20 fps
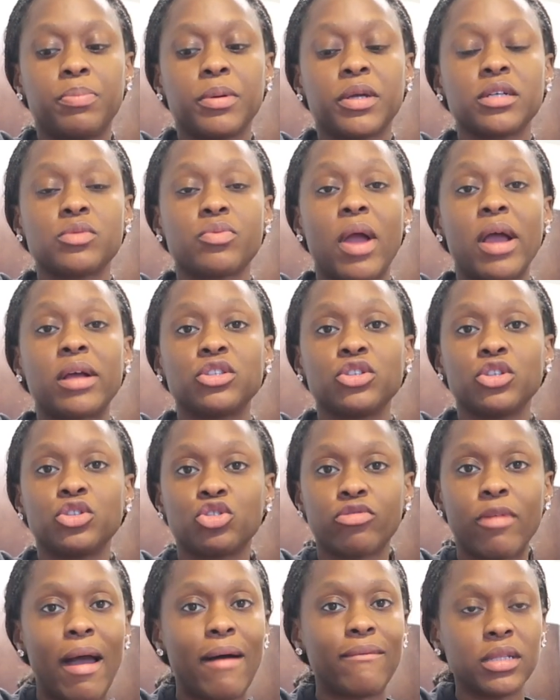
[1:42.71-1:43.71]
because we're actually
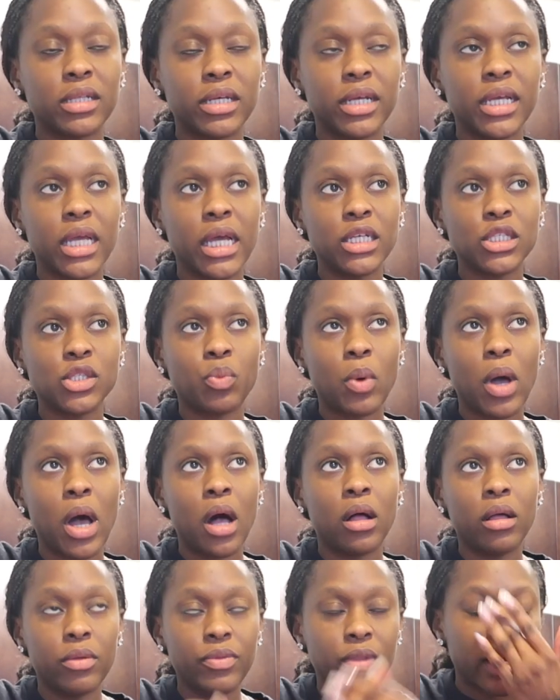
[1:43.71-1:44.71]
traveling as
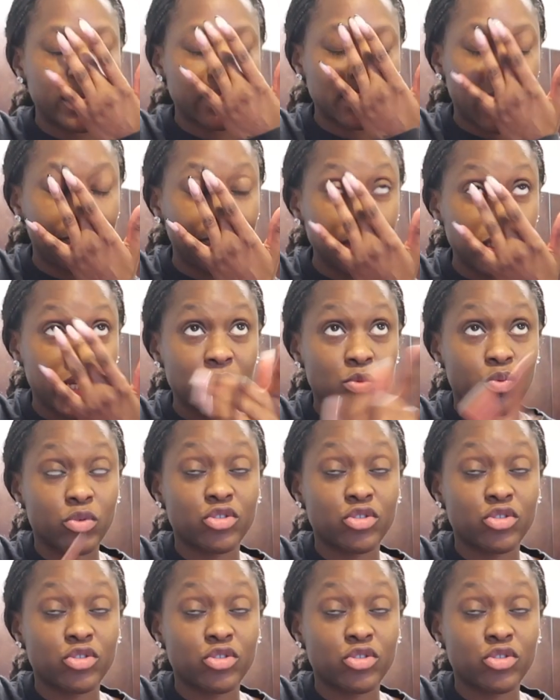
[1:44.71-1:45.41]
well in the next couple days.